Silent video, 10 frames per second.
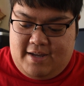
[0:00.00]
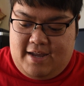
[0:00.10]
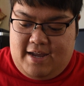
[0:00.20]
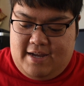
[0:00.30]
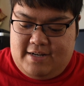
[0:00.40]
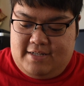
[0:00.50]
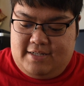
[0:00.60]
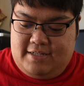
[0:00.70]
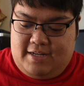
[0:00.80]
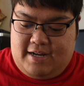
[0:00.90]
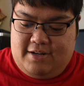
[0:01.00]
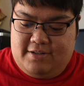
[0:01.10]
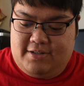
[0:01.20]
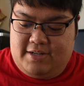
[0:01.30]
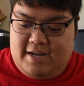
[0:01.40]
And I
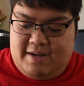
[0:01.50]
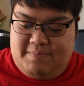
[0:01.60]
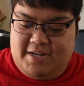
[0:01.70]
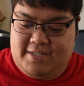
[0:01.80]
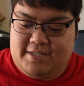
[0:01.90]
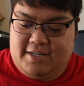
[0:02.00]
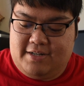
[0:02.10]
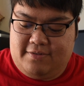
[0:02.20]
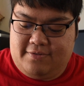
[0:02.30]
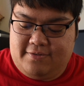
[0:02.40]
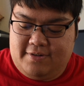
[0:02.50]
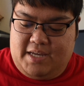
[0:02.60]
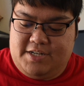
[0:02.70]
also caught myself a